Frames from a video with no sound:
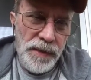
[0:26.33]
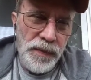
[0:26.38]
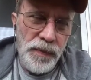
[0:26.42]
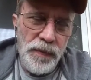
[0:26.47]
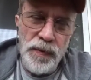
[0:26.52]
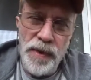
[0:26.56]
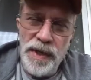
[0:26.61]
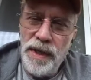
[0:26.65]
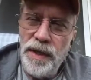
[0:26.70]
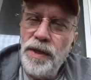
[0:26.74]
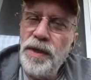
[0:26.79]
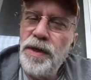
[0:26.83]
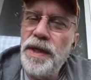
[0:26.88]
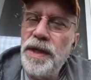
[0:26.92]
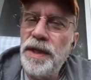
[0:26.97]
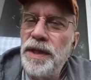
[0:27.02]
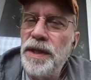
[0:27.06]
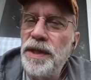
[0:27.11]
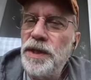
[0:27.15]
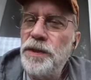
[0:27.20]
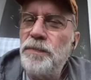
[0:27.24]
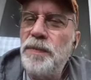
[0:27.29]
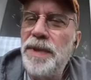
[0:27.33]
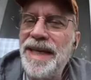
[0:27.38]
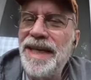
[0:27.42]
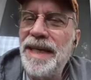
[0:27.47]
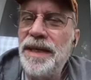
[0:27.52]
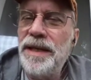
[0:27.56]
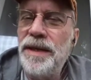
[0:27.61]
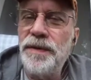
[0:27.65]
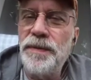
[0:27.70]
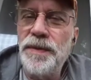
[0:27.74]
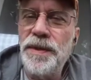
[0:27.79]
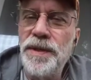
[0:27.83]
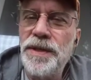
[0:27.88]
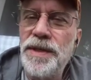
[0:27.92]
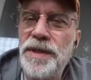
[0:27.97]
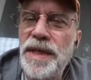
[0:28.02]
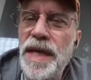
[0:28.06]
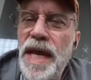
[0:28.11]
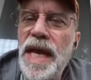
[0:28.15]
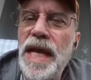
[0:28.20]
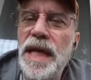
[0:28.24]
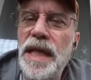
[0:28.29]
We look at this planet with
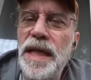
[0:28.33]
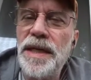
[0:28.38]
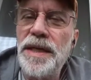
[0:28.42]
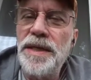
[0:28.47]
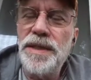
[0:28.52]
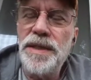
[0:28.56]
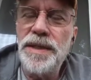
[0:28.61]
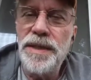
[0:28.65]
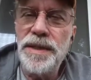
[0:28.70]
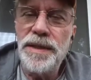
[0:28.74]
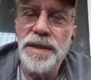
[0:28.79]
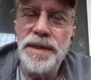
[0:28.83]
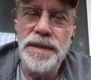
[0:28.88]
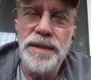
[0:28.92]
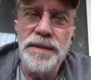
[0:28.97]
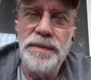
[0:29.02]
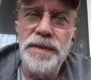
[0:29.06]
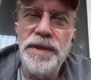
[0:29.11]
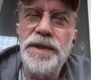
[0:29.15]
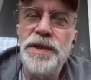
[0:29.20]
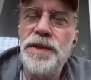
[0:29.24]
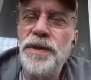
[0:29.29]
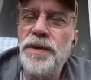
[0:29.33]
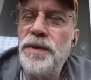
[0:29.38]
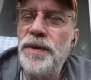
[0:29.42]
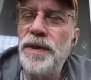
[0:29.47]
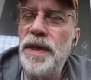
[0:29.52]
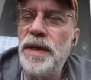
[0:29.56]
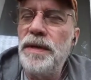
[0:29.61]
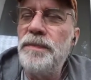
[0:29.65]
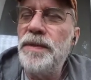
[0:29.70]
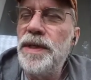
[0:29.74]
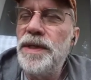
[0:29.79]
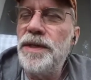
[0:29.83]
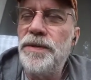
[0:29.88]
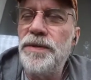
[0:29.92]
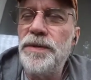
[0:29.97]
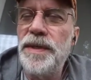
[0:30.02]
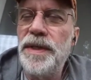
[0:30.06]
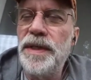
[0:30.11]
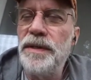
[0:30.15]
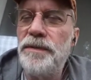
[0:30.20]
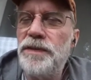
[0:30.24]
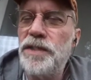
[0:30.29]
satellites. We show
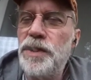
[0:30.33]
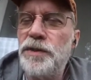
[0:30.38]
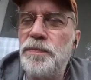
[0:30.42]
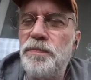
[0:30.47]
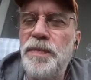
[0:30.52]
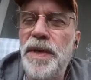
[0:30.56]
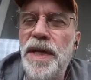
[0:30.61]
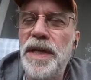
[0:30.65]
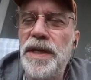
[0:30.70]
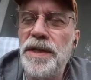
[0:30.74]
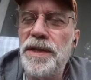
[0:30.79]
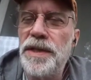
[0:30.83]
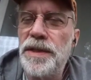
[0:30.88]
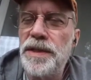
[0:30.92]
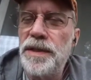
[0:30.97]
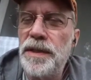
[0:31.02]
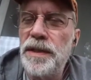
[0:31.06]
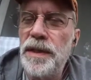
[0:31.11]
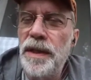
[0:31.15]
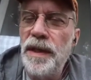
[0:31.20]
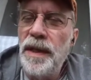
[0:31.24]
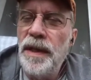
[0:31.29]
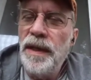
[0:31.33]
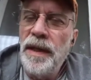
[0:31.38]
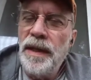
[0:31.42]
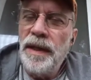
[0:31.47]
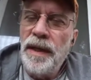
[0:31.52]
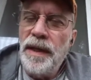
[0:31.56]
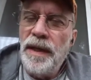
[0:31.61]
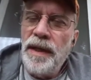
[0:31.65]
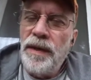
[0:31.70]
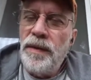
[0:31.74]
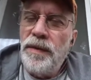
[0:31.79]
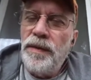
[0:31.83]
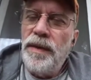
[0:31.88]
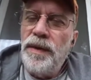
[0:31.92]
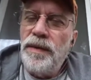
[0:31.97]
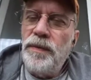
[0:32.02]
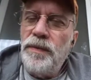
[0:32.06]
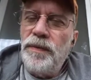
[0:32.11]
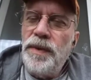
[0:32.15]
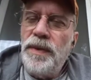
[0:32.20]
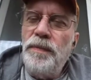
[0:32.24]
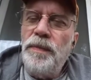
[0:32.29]
imagery of space.
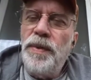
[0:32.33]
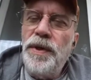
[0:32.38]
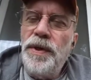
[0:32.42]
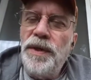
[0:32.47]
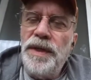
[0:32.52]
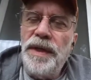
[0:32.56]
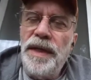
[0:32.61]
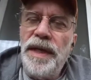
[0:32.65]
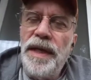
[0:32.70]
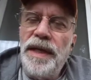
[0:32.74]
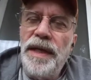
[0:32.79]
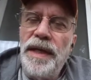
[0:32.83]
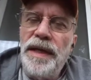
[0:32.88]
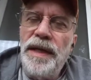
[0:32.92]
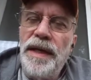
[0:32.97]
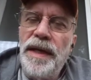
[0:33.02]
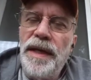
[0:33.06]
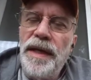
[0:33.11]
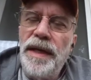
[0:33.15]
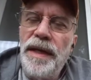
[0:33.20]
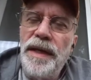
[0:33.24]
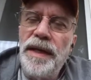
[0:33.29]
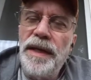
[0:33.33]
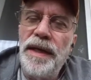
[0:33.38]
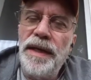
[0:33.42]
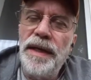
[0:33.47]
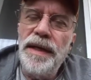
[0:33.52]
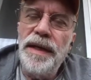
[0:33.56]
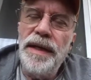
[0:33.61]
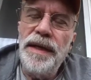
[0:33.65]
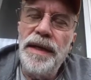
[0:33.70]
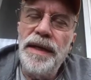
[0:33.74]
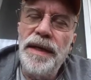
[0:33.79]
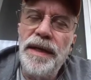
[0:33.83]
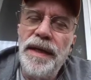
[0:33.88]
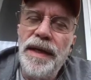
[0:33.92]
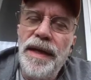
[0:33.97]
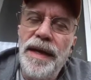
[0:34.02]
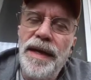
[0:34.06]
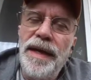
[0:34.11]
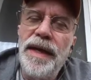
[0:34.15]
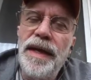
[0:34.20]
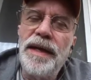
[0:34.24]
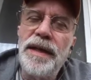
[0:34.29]
We put a
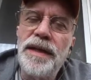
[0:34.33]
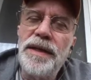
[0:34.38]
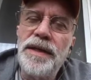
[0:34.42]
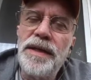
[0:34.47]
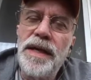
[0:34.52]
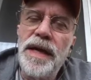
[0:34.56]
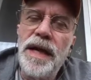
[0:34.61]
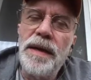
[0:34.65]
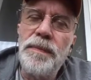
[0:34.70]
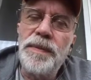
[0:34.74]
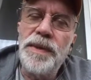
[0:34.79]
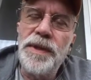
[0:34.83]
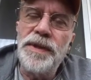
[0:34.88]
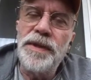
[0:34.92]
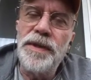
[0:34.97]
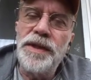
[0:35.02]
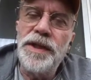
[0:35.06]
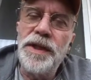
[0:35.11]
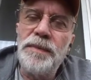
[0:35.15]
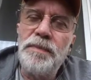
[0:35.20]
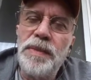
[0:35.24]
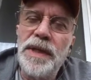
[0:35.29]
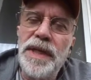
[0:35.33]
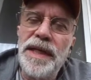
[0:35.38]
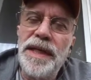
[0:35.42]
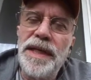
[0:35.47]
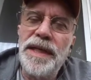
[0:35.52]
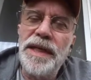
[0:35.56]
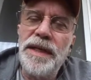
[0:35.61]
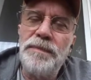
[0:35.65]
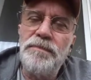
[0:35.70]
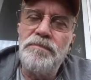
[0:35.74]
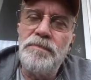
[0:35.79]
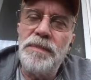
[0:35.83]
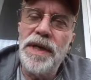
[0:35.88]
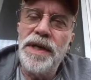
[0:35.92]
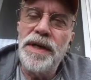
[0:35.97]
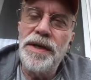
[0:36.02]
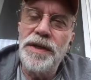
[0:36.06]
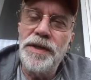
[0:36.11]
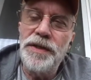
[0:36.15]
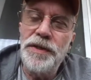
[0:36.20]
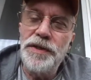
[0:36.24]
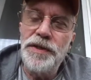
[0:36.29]
helicopter on the planet
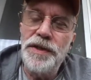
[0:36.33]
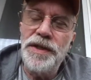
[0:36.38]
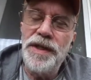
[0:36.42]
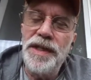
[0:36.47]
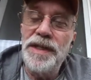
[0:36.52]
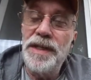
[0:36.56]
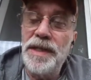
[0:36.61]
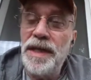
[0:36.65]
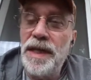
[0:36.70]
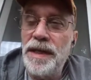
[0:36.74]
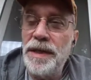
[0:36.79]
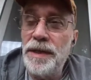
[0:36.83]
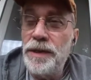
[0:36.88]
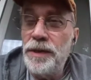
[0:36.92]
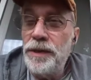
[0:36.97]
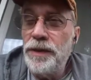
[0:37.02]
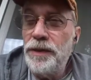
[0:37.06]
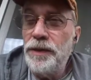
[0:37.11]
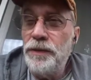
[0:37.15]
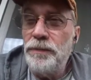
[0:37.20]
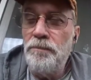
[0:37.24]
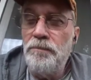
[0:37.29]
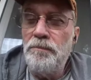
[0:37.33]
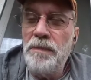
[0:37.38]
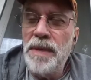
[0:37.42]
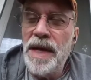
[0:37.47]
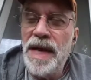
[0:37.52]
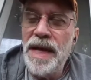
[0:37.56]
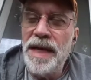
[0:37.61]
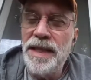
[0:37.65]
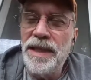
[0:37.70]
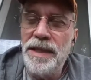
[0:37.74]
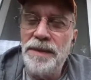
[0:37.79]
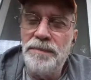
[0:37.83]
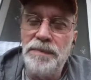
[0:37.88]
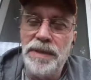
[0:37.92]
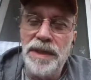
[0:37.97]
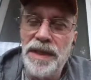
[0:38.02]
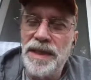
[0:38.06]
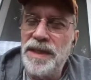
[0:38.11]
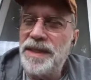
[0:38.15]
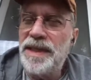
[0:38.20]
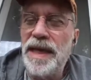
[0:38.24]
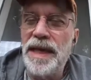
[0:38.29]
Mars and intend to go mine the
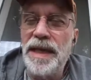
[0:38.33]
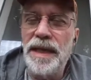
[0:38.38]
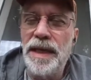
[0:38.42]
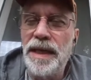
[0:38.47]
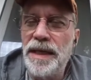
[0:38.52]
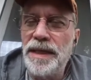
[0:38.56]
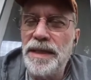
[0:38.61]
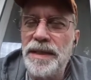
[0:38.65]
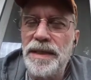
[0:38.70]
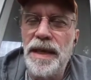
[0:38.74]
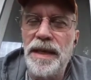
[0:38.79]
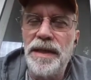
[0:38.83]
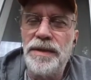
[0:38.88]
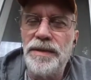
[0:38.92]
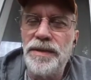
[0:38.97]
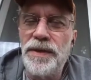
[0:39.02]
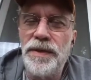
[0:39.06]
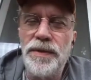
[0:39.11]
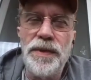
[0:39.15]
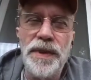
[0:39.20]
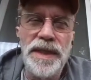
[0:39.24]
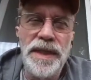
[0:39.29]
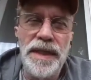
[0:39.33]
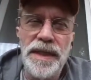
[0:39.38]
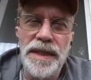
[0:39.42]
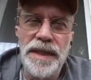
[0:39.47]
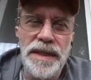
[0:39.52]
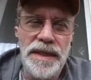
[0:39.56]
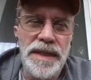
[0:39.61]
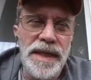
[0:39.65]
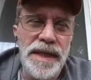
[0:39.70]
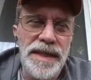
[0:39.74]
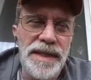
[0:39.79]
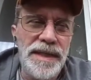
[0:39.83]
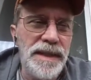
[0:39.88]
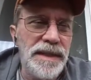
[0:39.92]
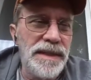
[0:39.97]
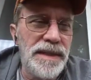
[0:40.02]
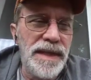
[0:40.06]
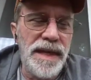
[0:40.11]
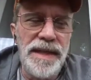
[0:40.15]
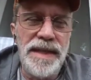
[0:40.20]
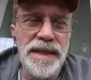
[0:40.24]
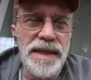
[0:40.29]
place, I guess. I don't know what the intent
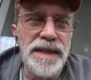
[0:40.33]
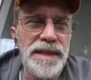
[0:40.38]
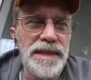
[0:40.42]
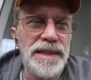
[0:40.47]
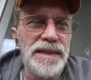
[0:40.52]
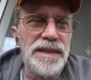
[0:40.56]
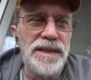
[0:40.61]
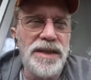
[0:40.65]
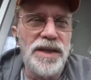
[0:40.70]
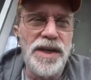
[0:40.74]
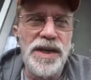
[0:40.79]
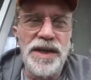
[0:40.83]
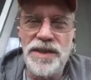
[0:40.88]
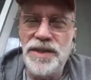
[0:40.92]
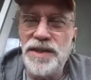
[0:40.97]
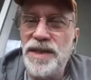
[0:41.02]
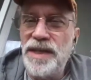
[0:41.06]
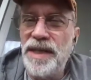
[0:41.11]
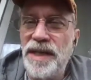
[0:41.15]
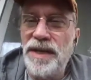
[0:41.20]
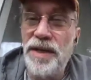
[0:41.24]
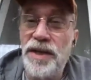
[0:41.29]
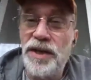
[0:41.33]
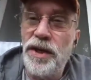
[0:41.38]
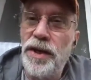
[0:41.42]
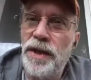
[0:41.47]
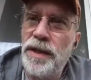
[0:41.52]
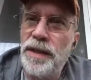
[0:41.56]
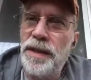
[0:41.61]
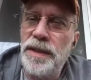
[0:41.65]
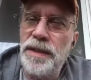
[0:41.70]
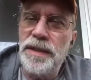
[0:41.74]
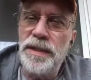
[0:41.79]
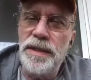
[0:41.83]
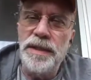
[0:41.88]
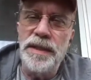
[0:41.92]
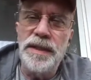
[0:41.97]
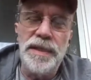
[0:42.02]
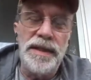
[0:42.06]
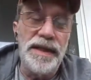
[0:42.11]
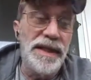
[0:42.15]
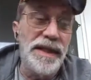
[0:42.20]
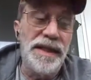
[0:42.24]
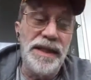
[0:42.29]
is. I think it's lost now. The honesty
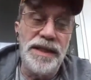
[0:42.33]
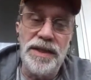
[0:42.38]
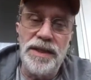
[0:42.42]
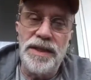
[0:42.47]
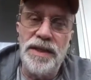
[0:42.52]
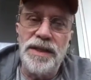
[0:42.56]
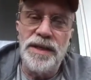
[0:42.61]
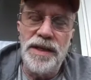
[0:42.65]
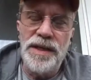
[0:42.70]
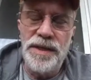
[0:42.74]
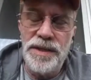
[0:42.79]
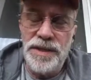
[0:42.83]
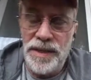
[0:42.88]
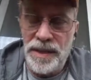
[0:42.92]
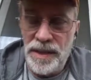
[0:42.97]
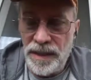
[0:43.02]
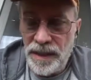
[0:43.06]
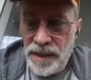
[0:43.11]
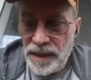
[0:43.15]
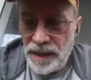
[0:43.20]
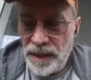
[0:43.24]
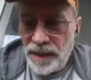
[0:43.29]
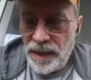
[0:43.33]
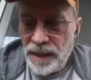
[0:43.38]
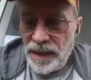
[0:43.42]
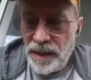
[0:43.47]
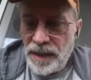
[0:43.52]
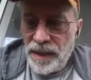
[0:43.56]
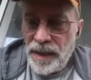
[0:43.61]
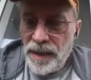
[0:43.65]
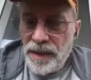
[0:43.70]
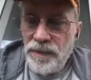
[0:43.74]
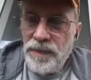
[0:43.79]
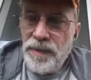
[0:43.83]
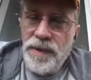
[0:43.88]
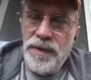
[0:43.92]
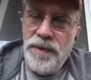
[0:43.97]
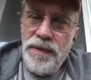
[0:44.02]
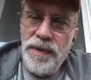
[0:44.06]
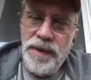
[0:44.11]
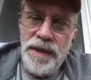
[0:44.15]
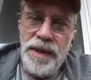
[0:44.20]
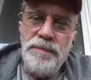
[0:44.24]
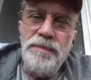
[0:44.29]
in it is lost. We're
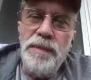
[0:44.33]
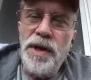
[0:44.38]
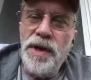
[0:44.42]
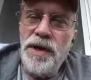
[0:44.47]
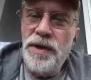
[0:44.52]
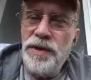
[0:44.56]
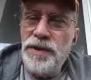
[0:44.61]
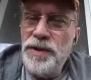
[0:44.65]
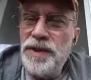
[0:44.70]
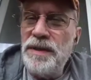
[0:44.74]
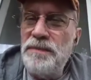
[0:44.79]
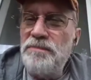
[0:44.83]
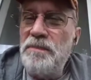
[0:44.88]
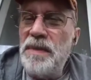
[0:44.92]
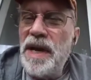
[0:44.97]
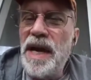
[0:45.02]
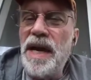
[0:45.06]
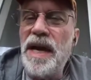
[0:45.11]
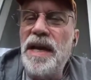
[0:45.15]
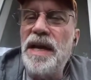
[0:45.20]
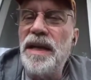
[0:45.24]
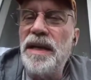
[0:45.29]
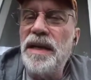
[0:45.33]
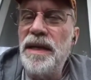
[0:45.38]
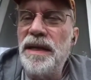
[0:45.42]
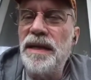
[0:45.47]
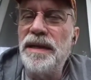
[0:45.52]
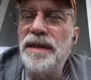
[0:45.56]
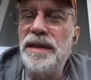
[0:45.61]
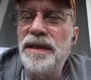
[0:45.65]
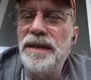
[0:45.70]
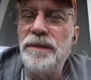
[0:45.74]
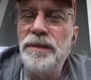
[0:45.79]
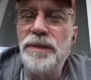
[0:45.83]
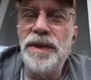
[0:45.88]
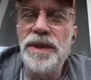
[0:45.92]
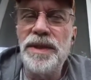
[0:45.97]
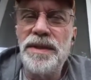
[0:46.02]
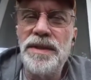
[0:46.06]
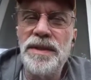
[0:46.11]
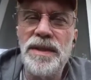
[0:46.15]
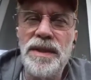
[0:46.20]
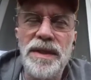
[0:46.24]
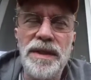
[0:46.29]
going to Mars to mine. It
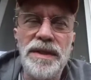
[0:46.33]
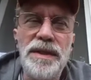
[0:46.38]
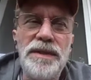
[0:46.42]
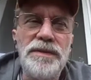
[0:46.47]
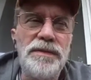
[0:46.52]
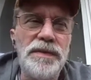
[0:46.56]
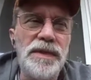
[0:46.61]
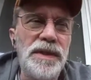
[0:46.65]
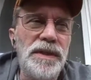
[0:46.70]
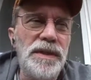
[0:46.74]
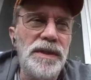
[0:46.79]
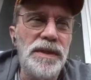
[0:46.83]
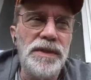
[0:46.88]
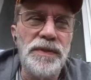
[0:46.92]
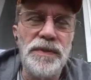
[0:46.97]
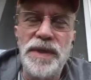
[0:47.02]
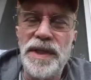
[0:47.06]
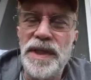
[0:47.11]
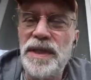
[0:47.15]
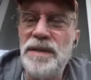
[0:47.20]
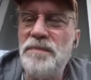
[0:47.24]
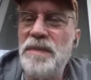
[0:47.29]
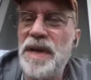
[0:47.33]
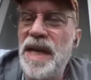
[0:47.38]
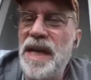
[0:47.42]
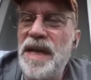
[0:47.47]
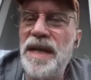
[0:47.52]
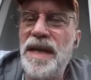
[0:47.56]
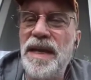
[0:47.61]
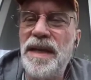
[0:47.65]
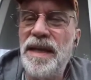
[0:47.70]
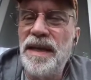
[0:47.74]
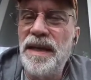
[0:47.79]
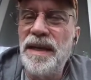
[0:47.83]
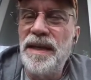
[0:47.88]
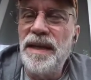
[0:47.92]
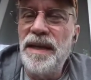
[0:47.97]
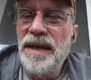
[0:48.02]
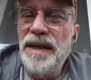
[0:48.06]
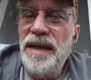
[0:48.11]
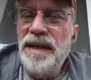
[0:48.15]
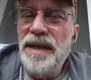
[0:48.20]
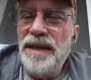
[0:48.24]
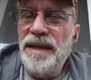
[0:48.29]
wasn't to look for little green men.
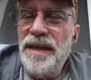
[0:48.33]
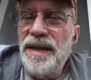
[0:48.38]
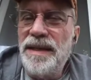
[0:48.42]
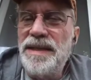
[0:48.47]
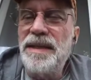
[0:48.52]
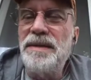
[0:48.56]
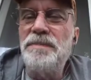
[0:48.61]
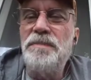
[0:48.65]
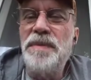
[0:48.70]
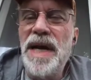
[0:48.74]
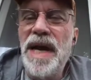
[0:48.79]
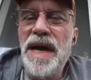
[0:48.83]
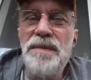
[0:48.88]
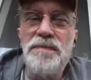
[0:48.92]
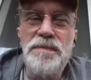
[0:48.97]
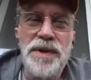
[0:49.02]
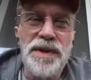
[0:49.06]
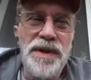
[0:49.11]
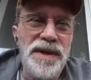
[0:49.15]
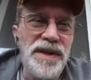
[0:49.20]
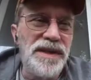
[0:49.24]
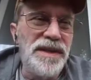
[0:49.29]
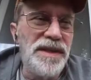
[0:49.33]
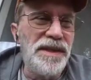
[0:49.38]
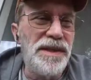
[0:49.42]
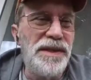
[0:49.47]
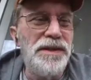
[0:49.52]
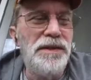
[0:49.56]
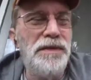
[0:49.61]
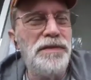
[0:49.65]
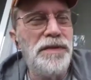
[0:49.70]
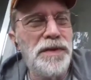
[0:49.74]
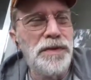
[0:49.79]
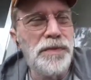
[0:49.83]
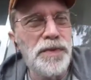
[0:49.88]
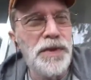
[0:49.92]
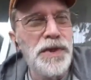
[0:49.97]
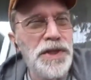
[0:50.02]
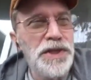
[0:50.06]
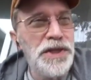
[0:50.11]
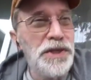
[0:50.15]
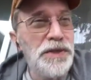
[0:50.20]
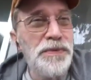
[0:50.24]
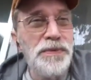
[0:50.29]
That's a byproduct of the
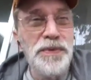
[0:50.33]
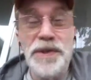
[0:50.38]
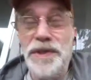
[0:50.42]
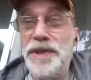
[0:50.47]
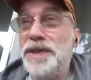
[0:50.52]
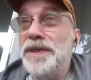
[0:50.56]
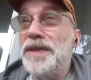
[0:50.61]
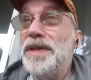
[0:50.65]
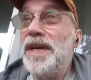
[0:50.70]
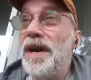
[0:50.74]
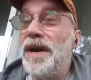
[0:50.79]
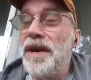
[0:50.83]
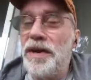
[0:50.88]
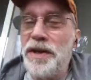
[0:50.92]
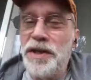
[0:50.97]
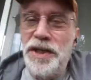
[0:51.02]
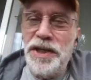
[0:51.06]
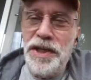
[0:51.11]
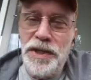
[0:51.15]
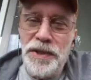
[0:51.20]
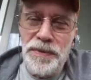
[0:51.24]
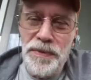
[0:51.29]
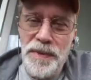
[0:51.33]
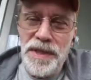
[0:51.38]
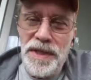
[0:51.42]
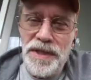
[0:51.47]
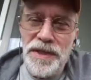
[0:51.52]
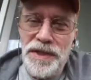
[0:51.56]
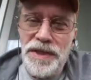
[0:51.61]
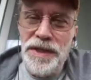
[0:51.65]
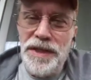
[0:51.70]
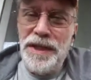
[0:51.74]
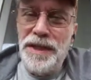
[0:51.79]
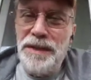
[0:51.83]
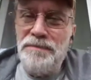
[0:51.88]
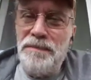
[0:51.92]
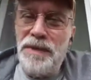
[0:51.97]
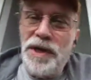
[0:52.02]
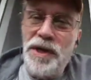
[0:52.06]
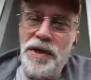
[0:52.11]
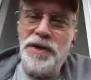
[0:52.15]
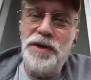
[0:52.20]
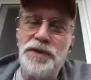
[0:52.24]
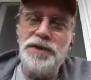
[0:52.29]
reason we are interested in
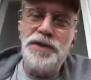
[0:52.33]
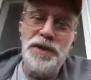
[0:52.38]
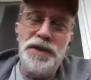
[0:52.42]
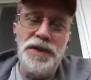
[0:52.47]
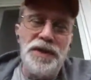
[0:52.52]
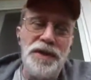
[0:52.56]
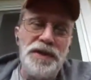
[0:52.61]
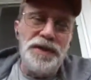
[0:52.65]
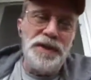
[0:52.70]
Mars.